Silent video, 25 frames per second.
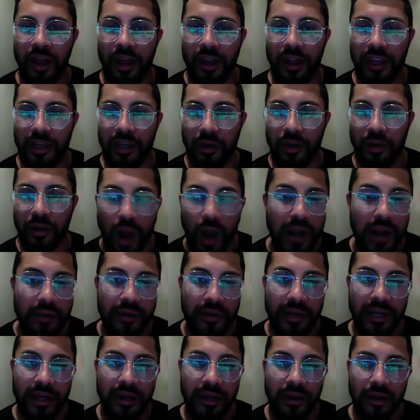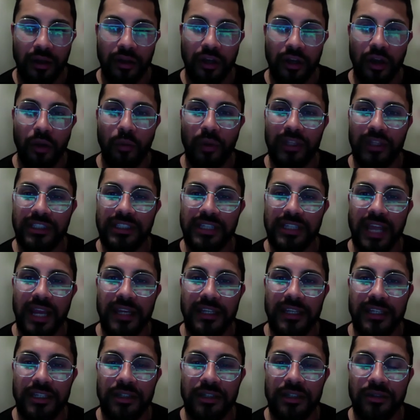inquiring, what's an
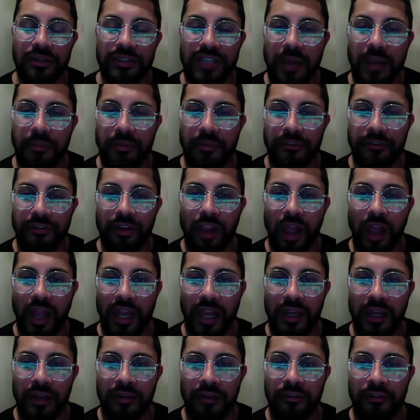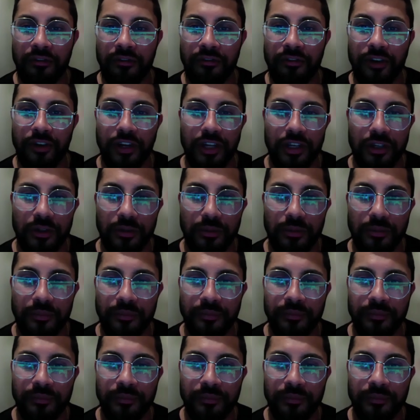ideal type of client for you?